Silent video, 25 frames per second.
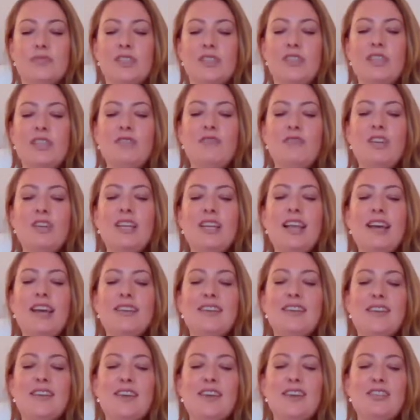And this
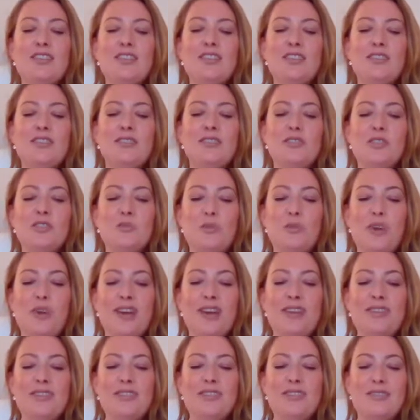relaxation
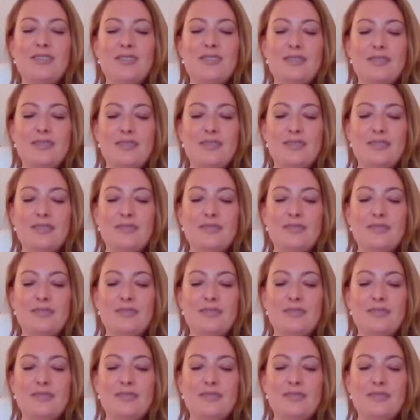spreads